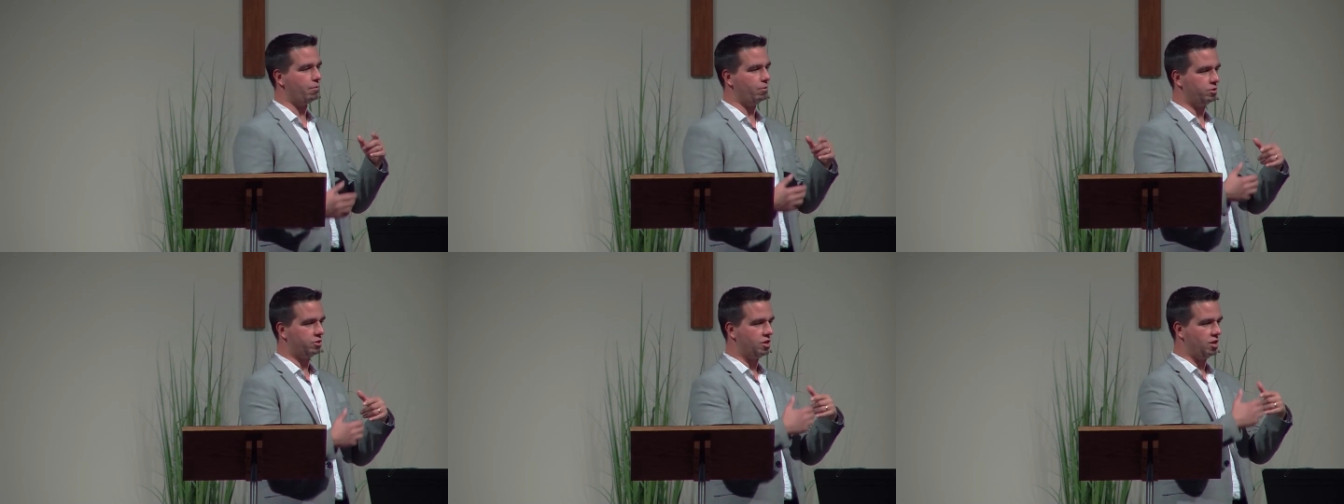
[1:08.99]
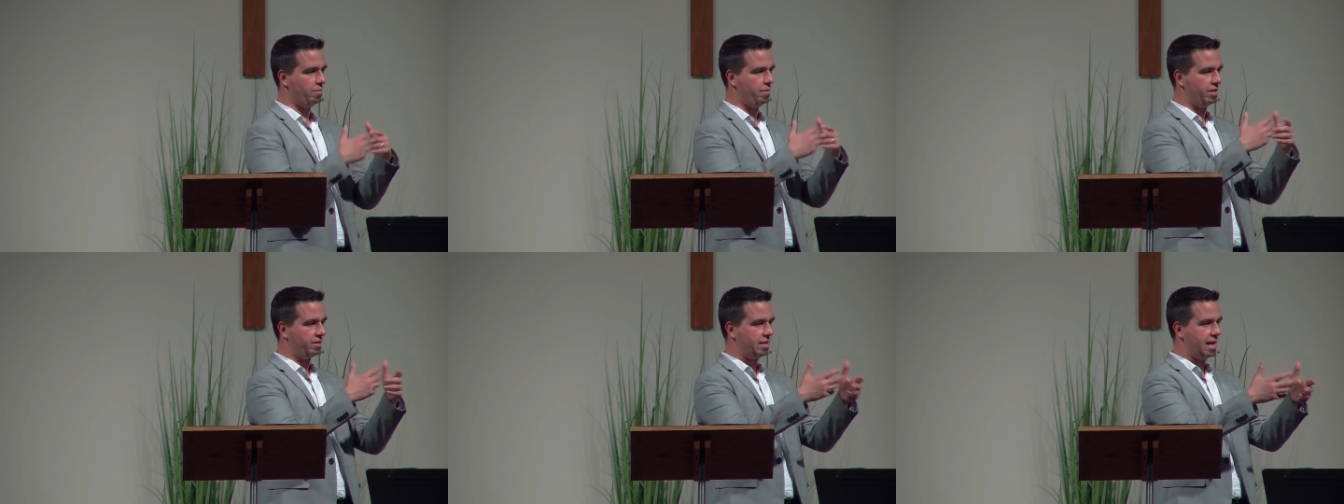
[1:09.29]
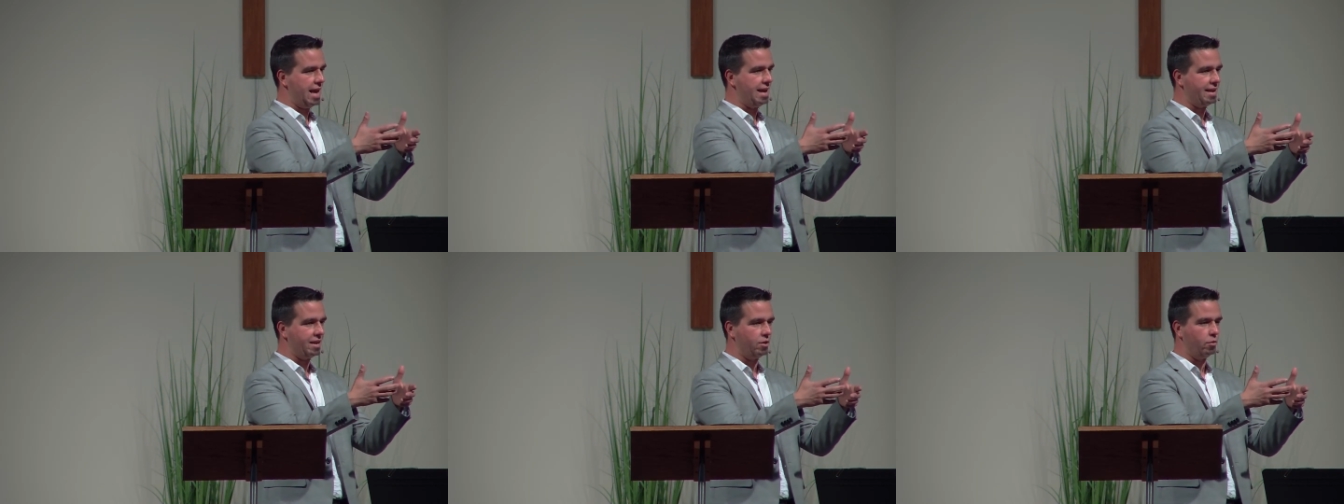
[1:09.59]
was going to be
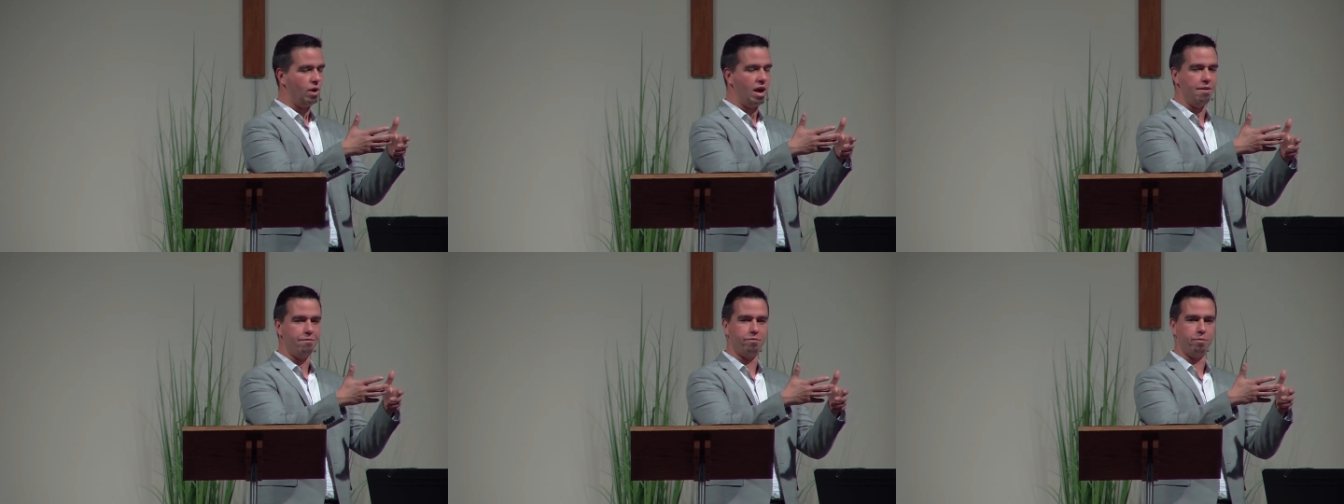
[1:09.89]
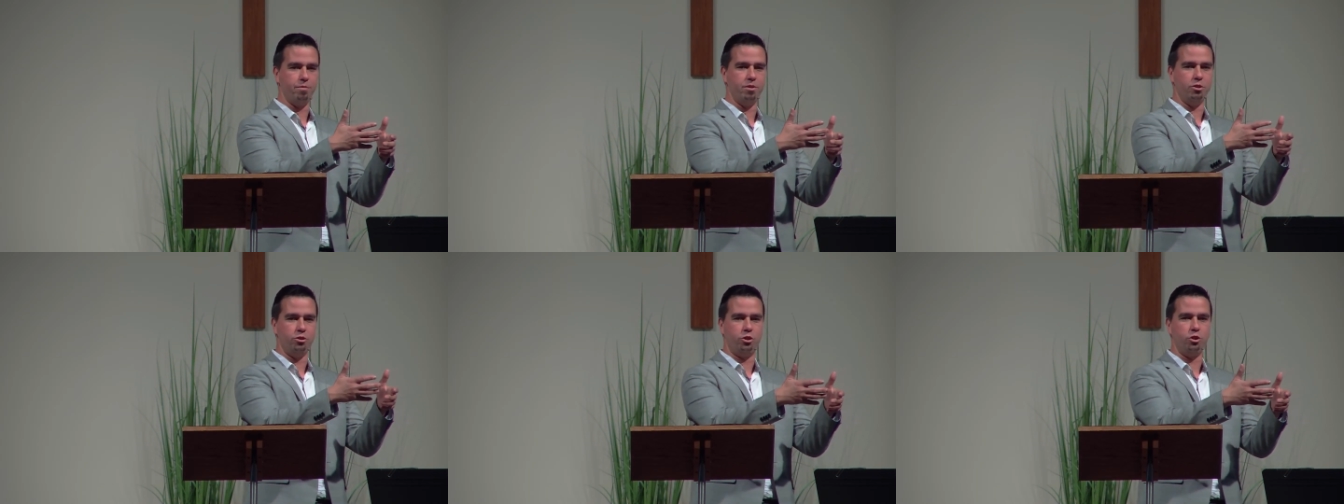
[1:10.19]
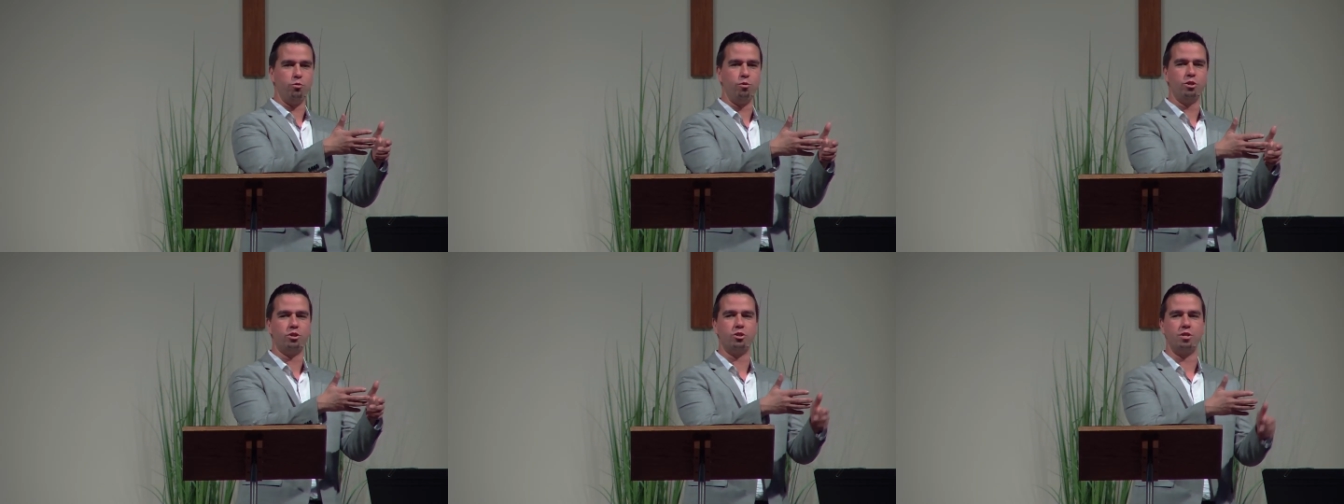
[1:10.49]
taken away from the
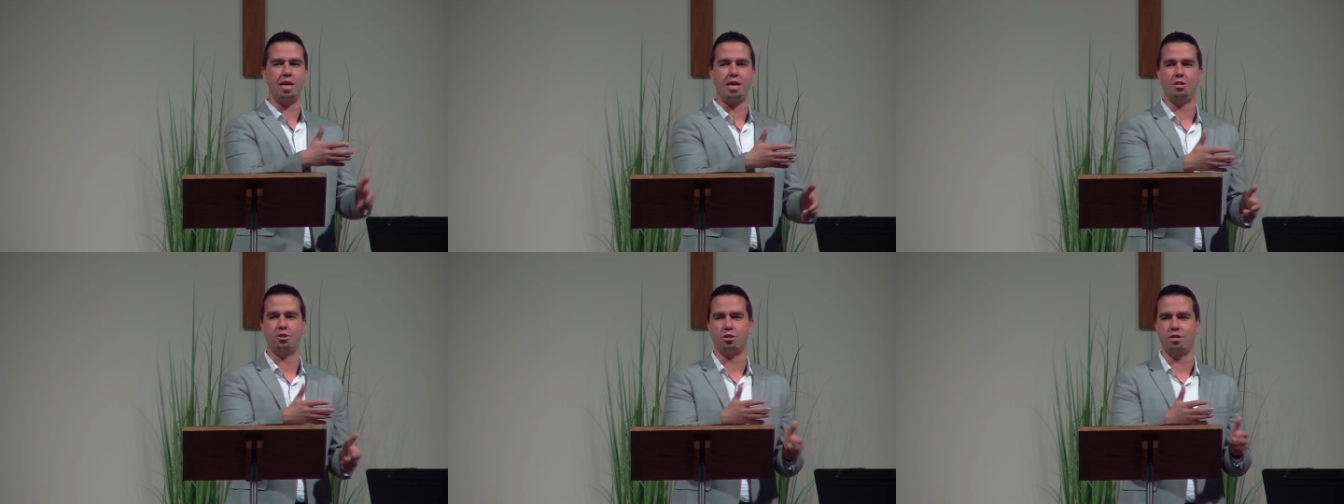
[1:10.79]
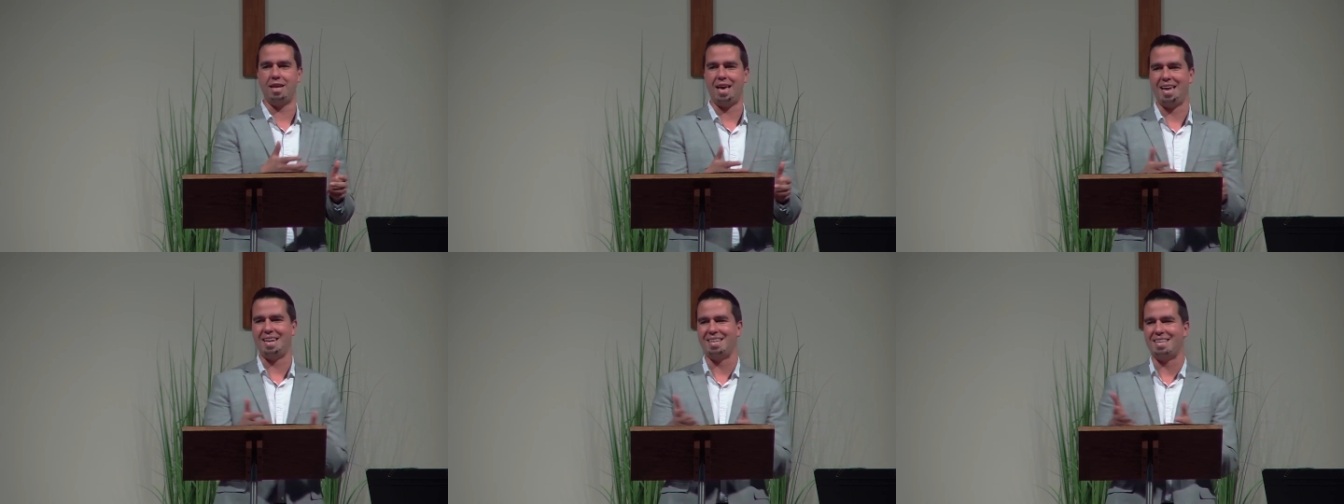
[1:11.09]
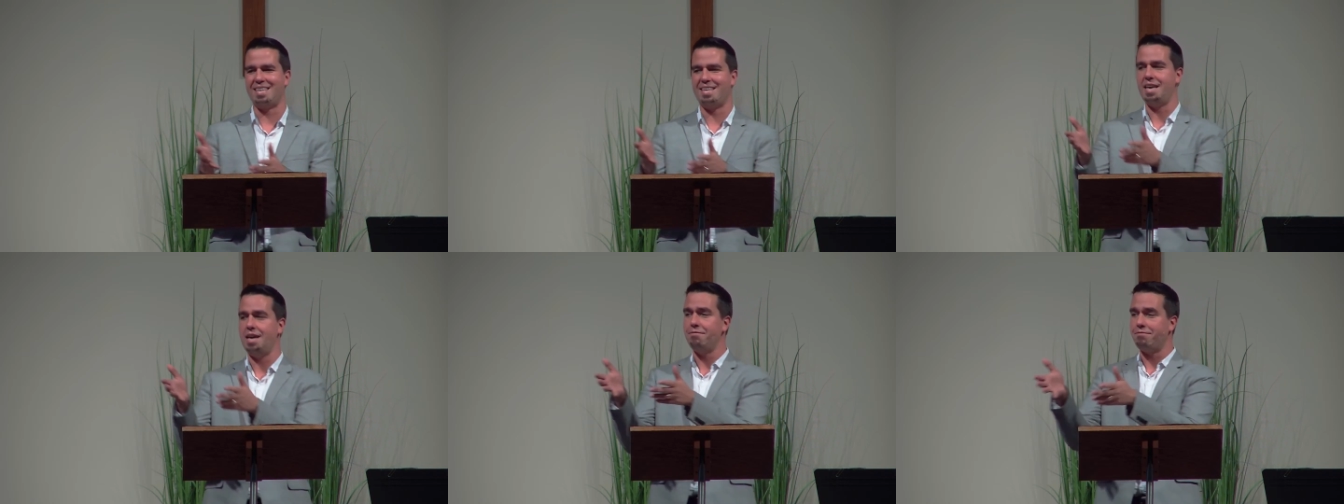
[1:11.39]
Jewish nation
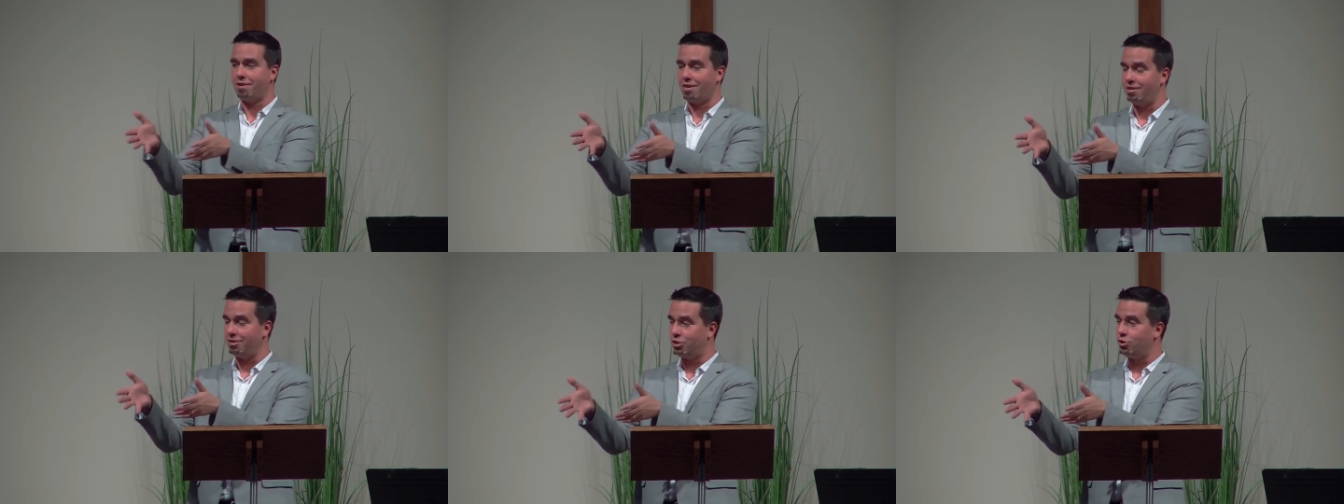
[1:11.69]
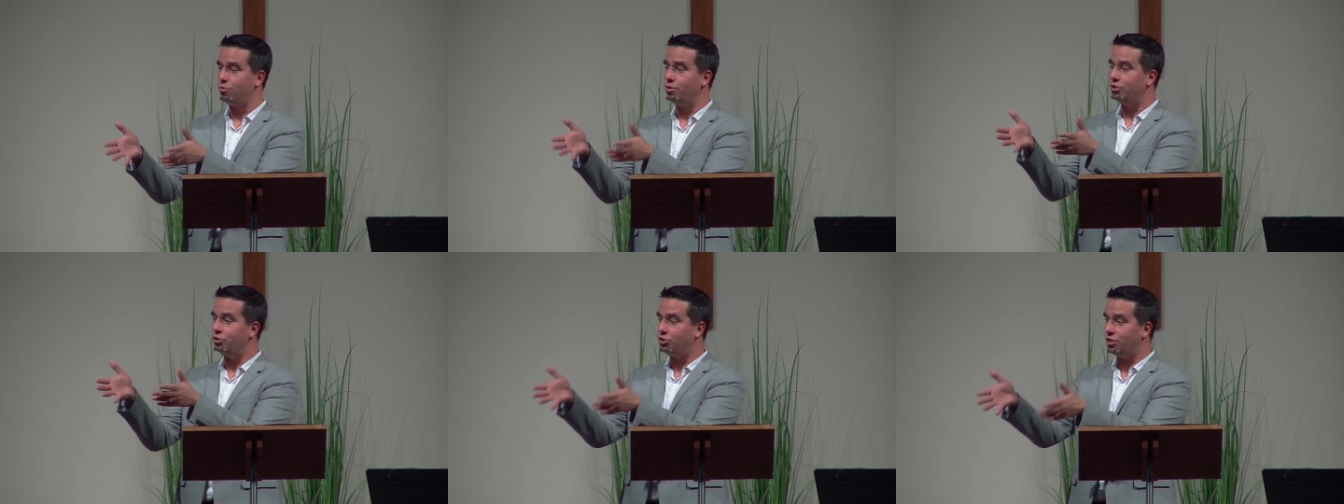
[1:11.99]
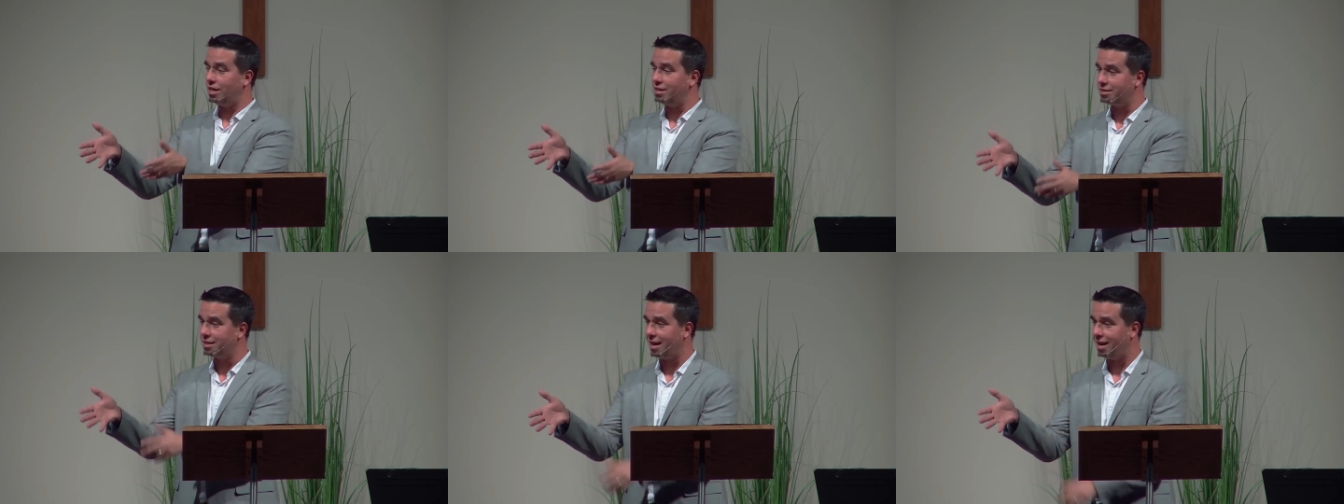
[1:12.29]
and given to a
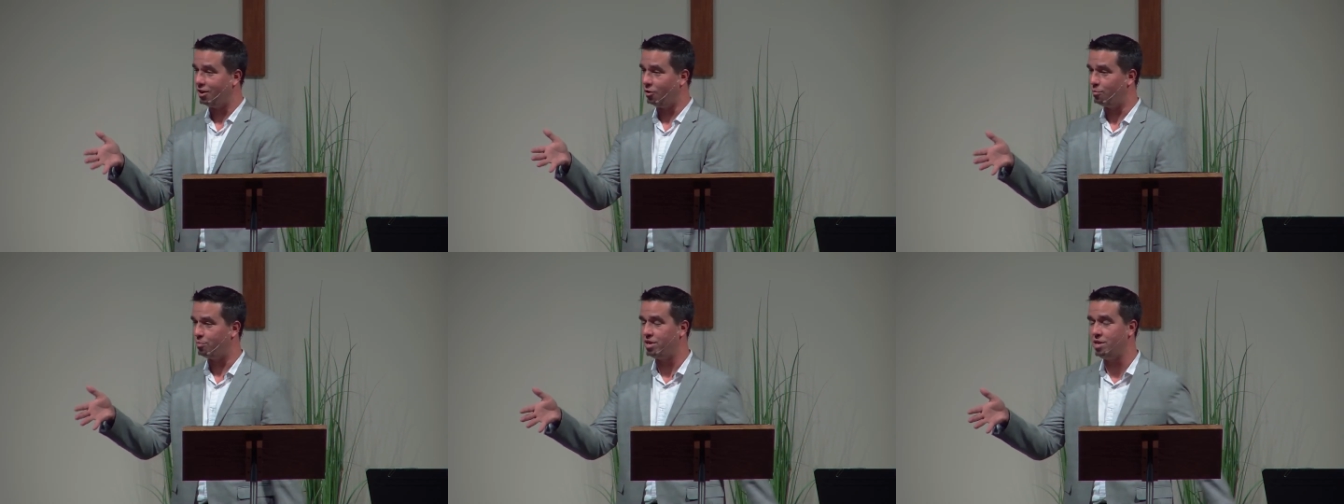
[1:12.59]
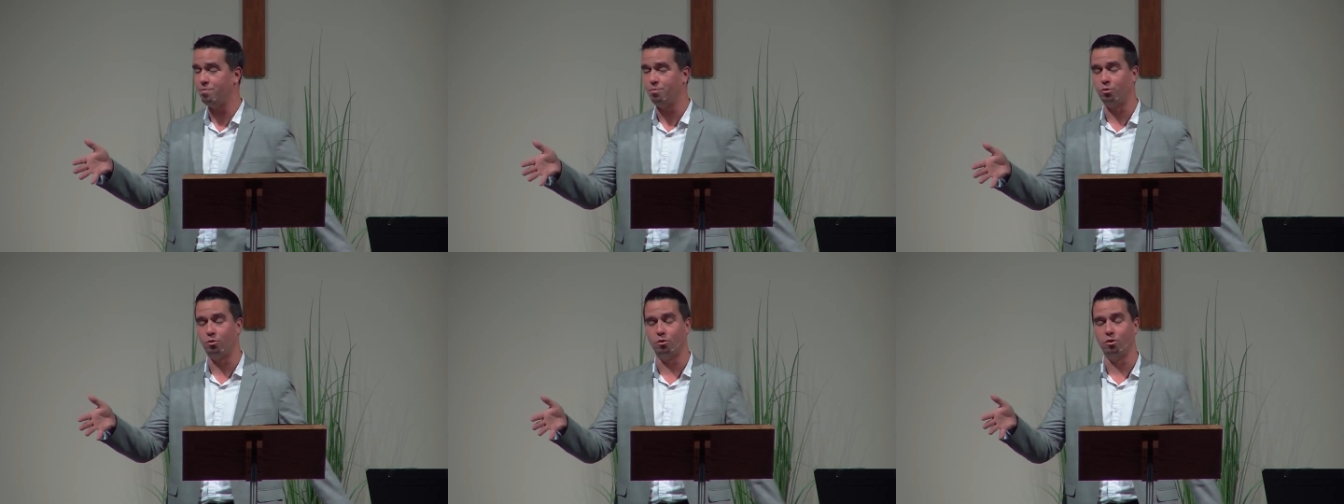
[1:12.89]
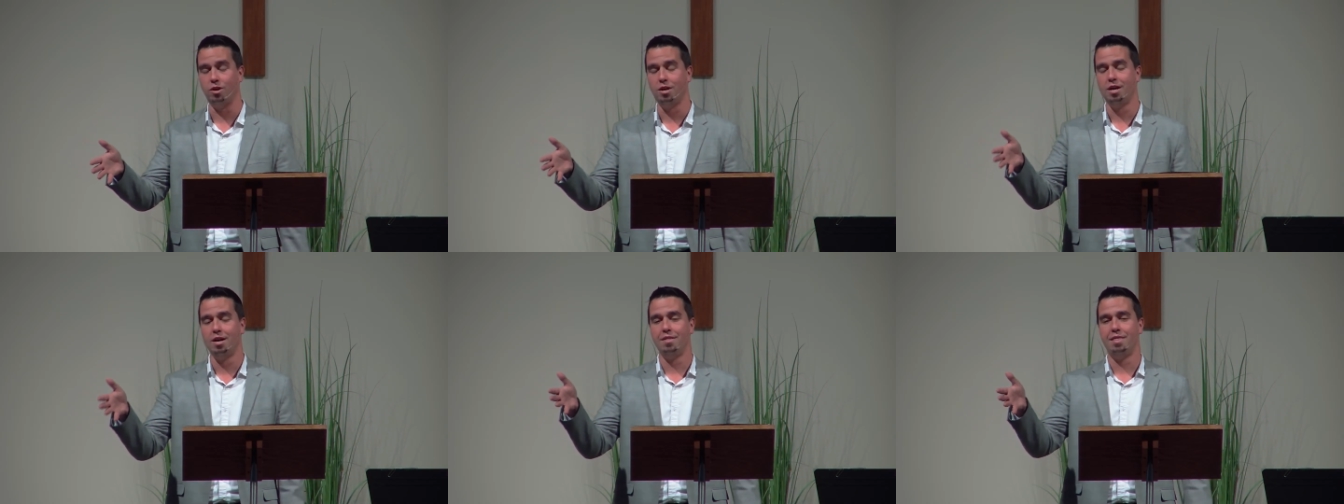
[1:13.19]
Gentile people